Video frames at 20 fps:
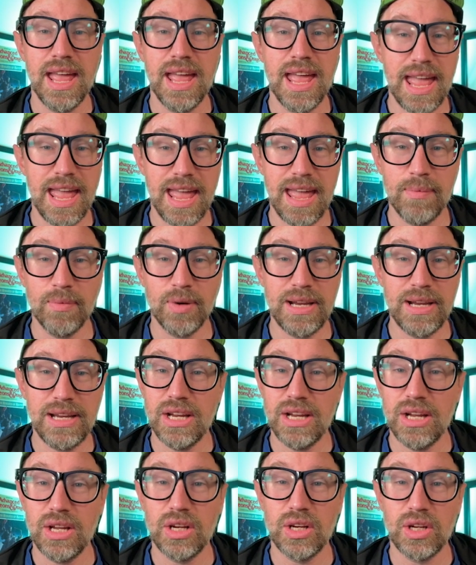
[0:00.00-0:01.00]
Emry,
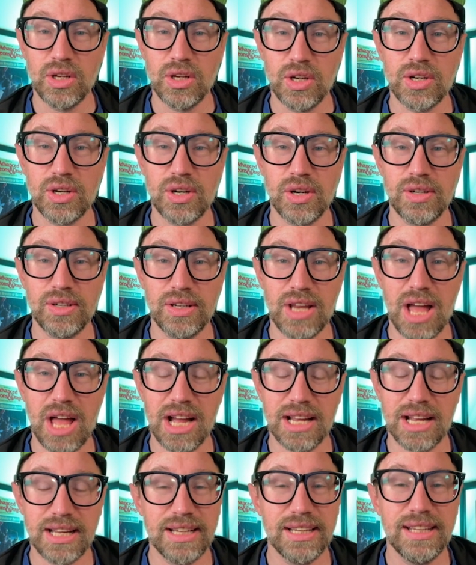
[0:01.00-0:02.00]
Lurker in the
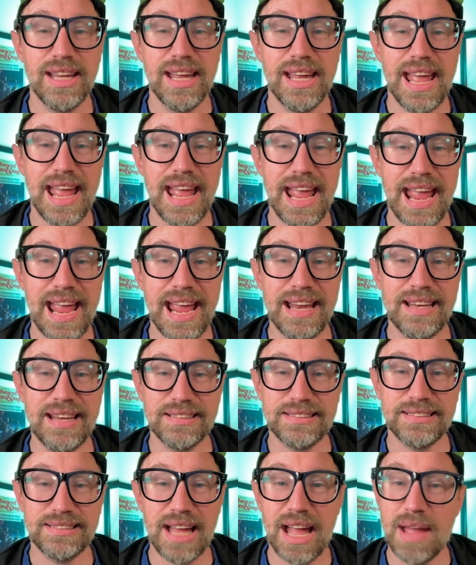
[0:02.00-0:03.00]
Lock,
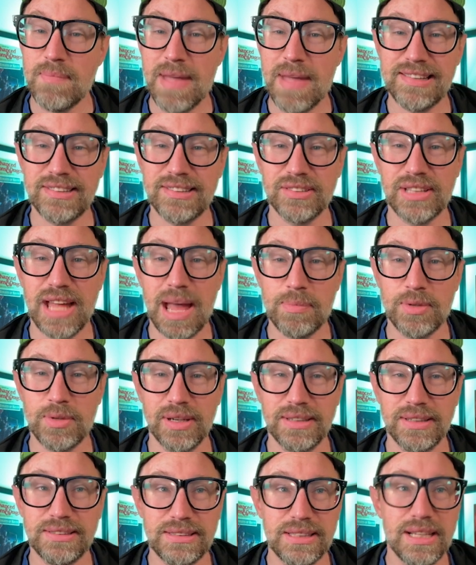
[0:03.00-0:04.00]
and Sign Master
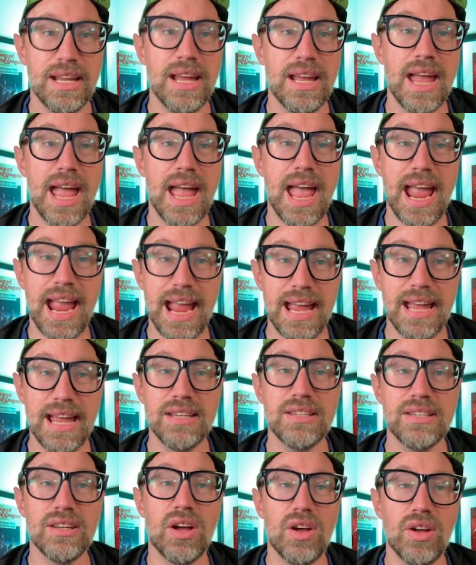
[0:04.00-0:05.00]
Thopterist,
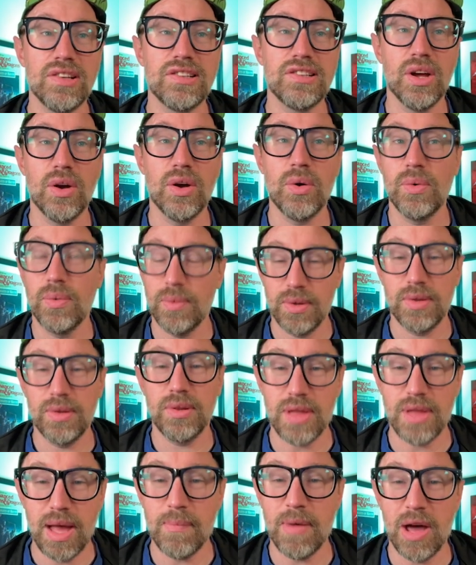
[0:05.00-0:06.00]
and also
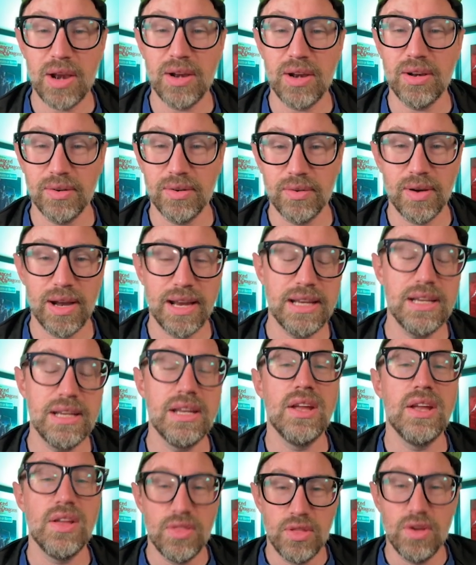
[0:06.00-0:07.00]
Thought Monitor, right?
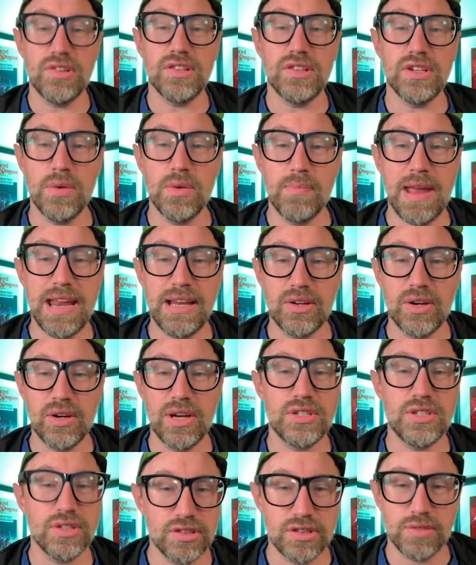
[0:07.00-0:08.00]
Those are your main
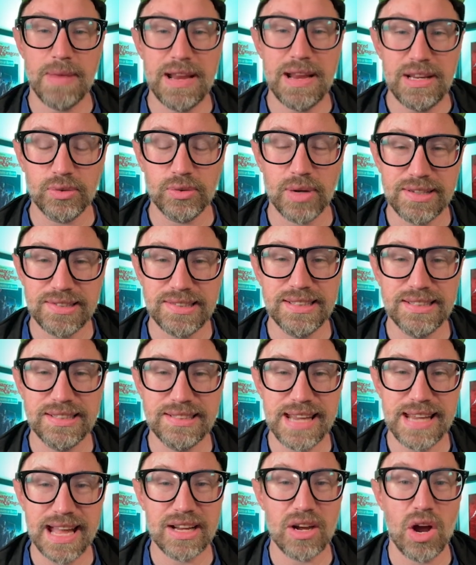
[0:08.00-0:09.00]
creatures. Your main threats in this
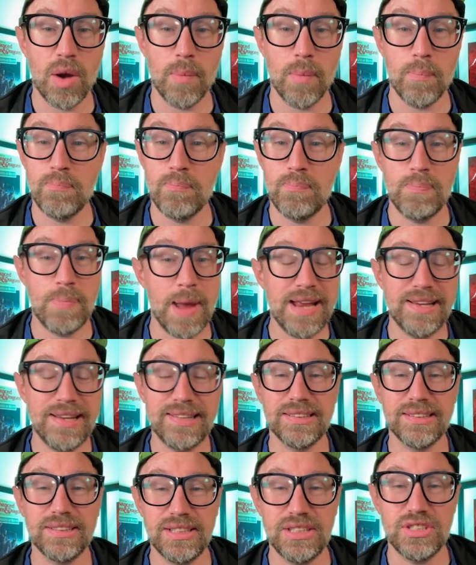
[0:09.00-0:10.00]
deck are
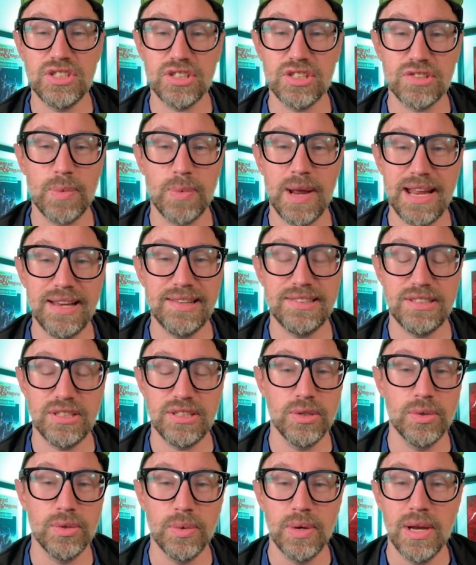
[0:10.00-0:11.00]
basically just ways
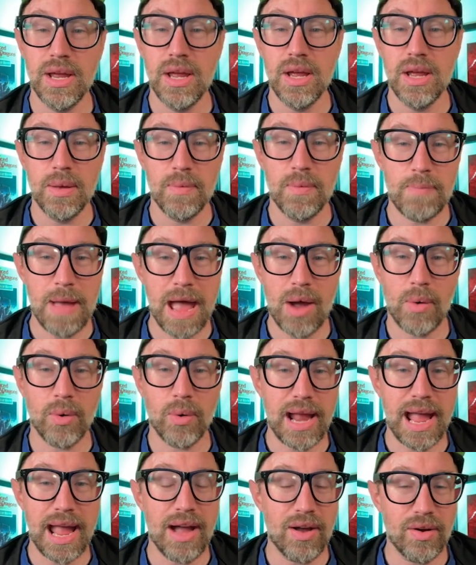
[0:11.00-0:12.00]
to
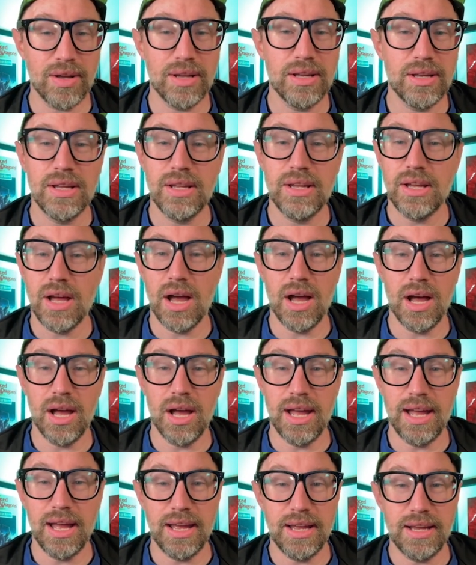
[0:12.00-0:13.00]
power out
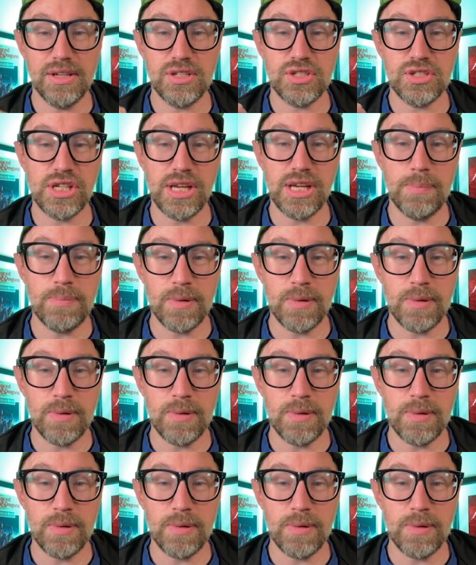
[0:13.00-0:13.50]
cheap,